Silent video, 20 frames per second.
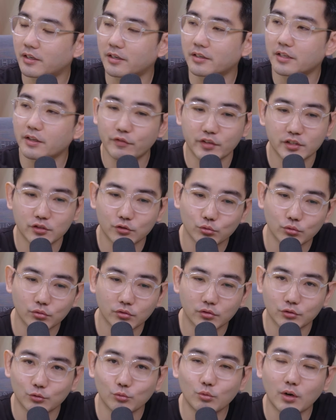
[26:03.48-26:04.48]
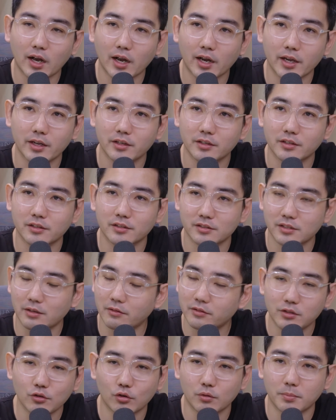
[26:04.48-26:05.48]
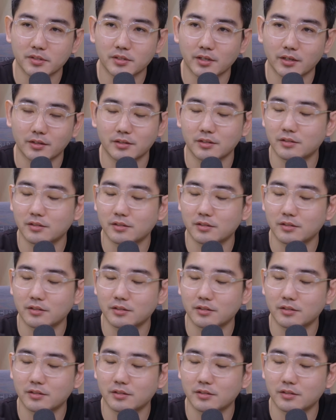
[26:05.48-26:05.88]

Yeah. If it's too high, 70%